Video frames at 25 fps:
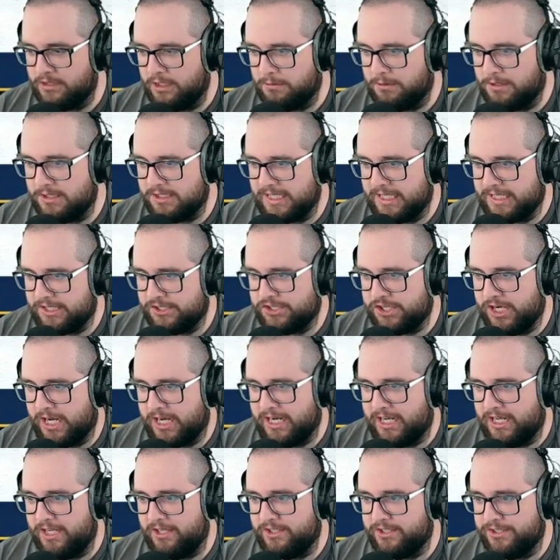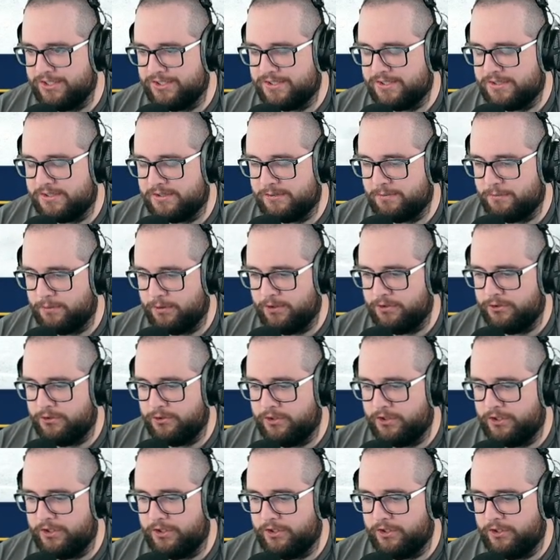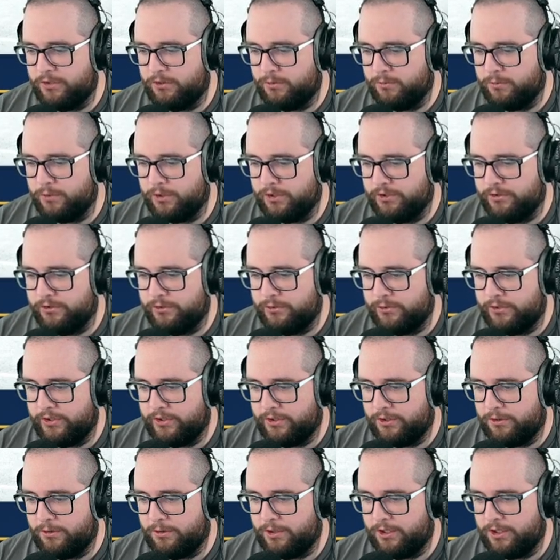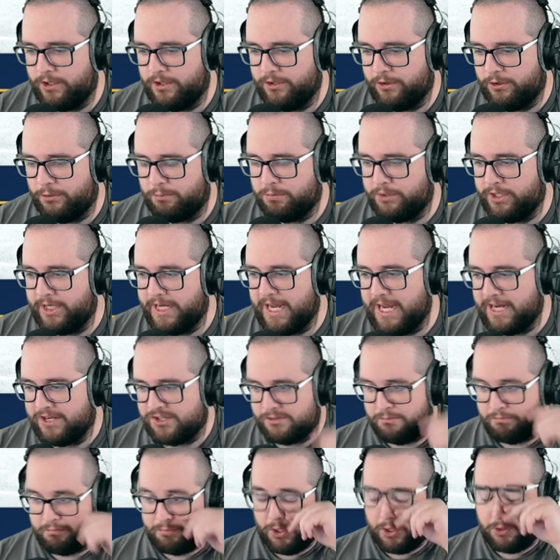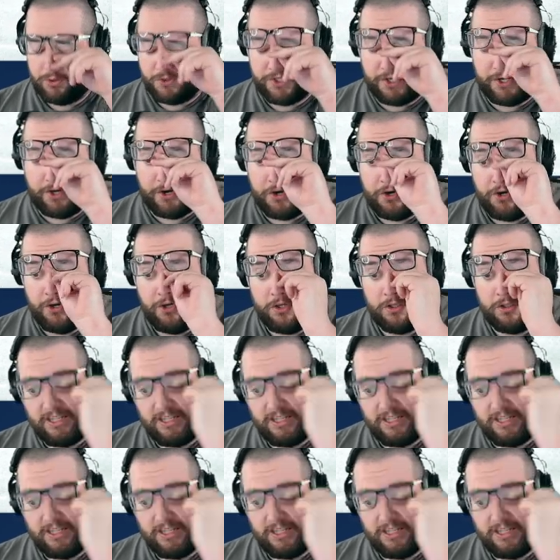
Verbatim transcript: I want to take a shot out of this. We're gonna do a little we're gonna do a little a little play action post here.